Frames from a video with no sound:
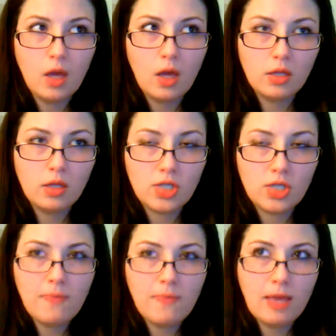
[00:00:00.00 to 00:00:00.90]
there's
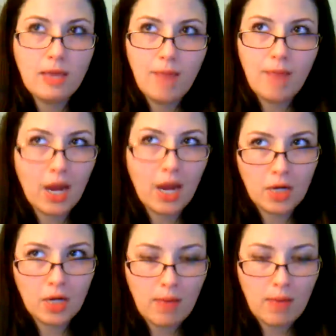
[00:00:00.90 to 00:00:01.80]
something empowering
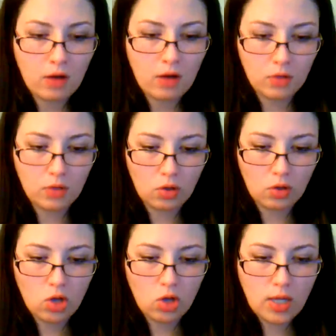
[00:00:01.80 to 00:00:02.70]
about
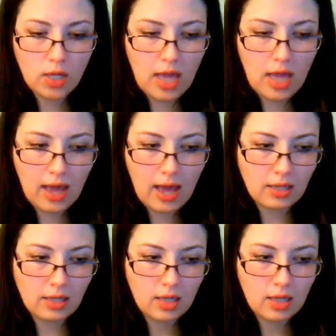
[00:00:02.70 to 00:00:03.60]
looking
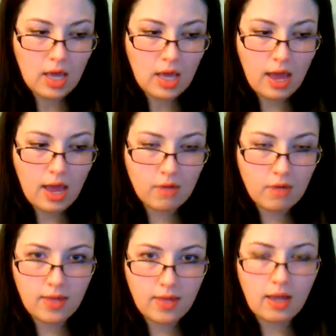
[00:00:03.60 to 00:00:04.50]
at
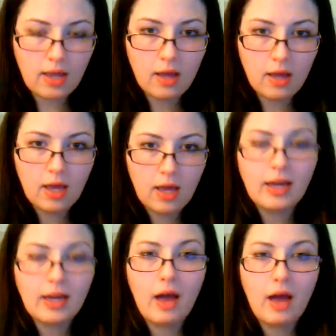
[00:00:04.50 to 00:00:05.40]
everything and
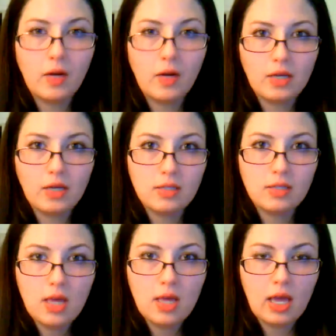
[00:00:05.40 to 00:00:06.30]
how it is
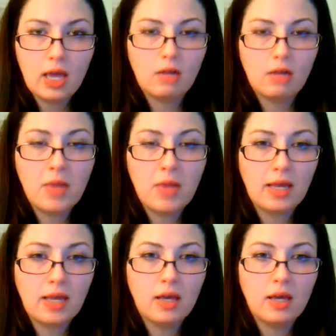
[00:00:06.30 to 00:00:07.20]
and
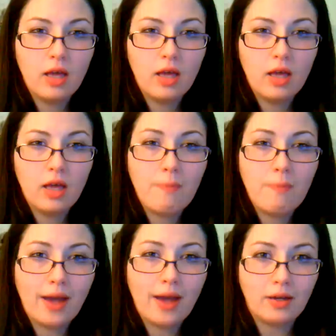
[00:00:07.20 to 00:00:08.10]
admitting how
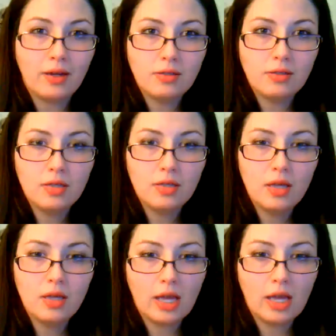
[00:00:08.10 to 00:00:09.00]
bad it is
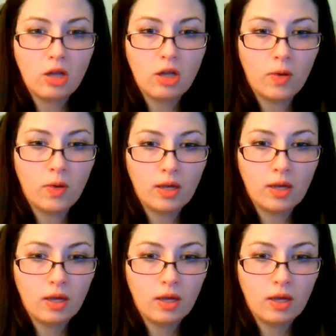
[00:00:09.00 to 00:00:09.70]
and knowing